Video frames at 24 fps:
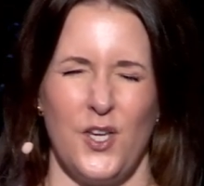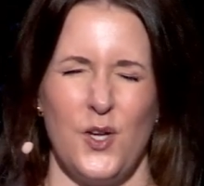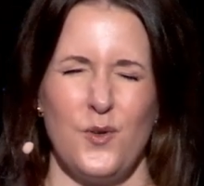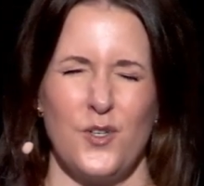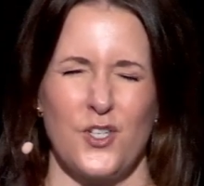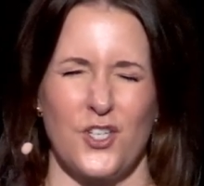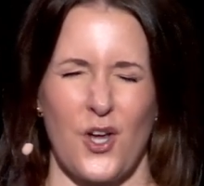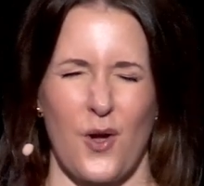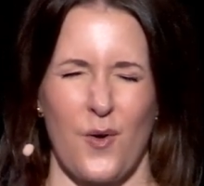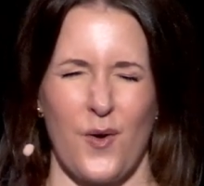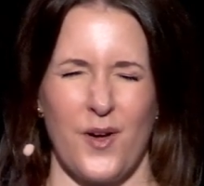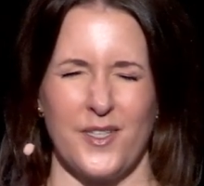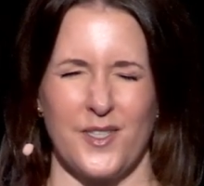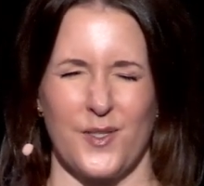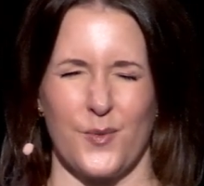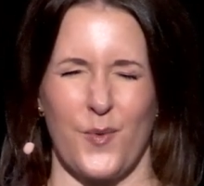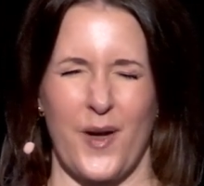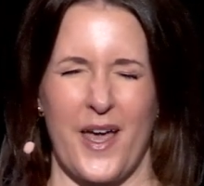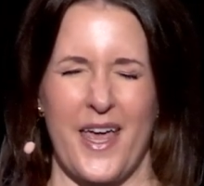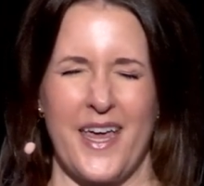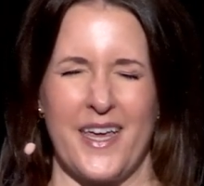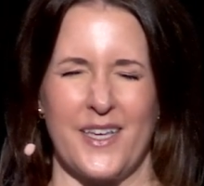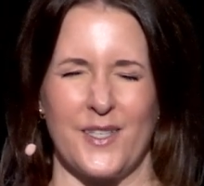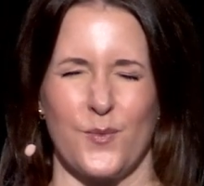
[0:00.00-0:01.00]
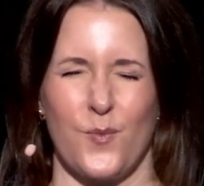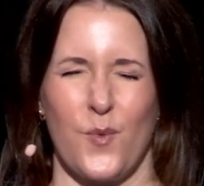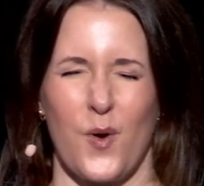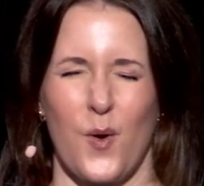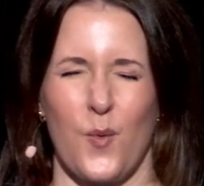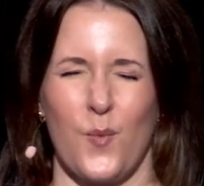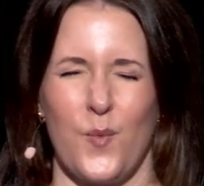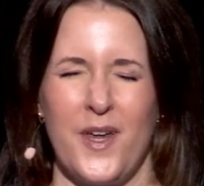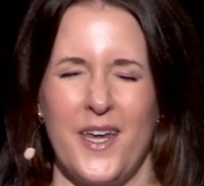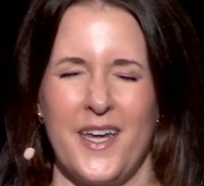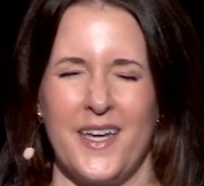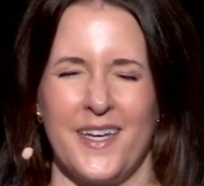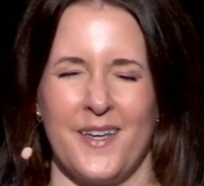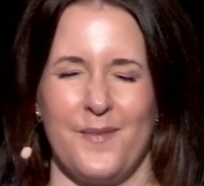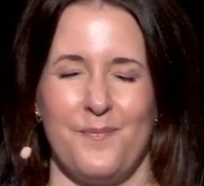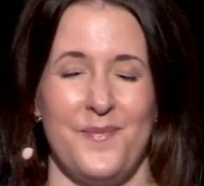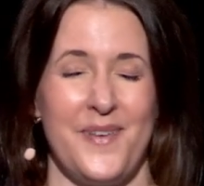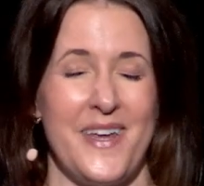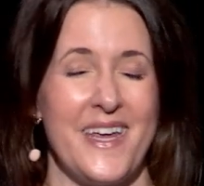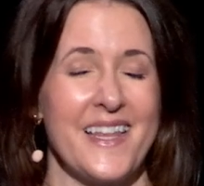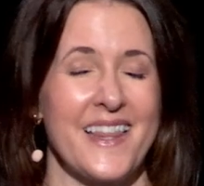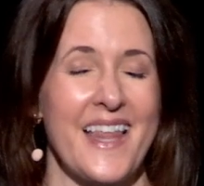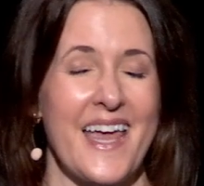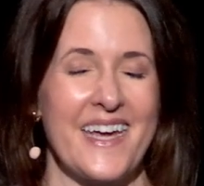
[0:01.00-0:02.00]
show us ways where we can
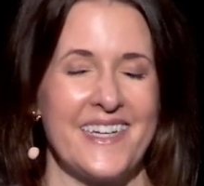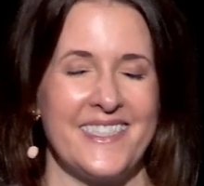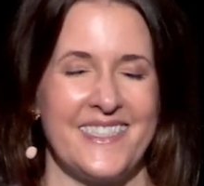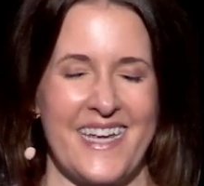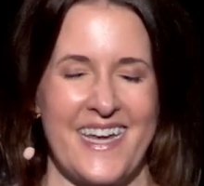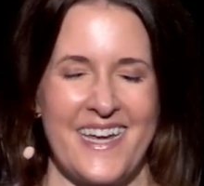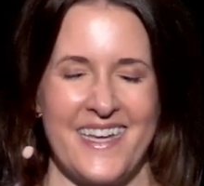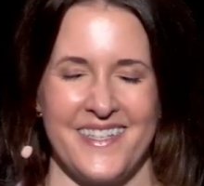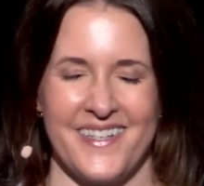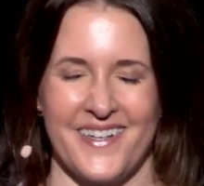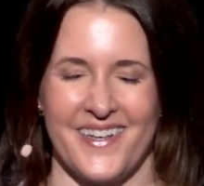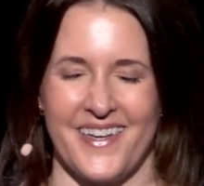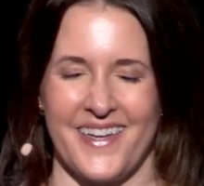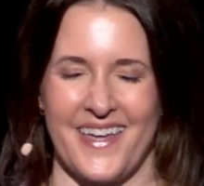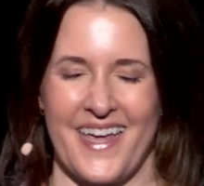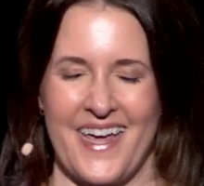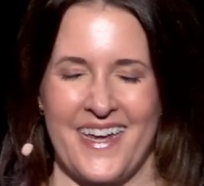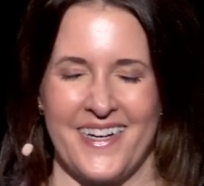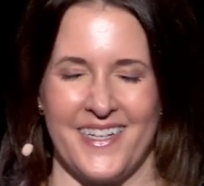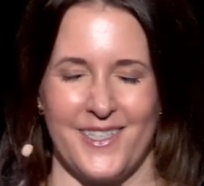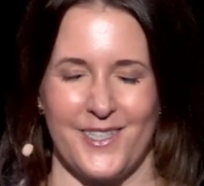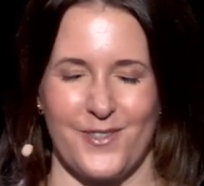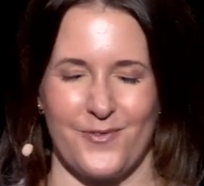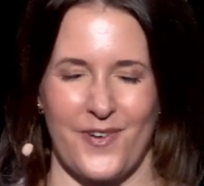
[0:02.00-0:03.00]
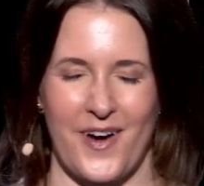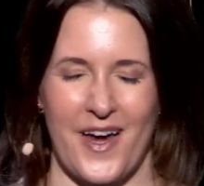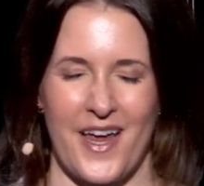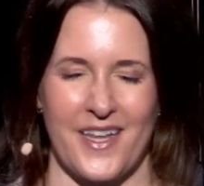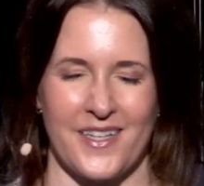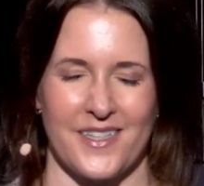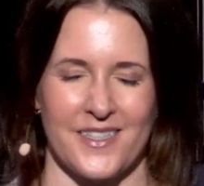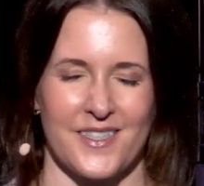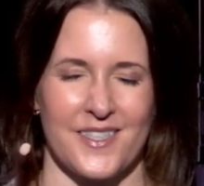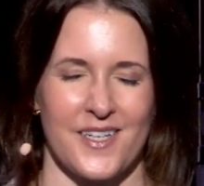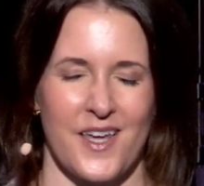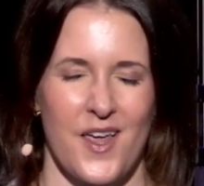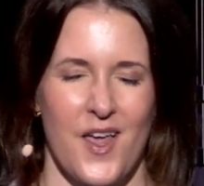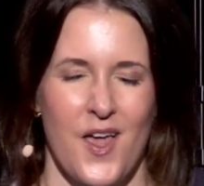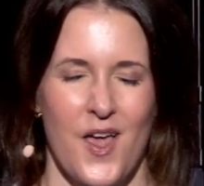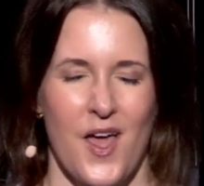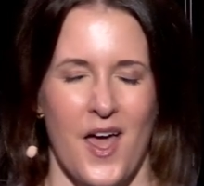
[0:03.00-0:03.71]
be like Daniel and his friends,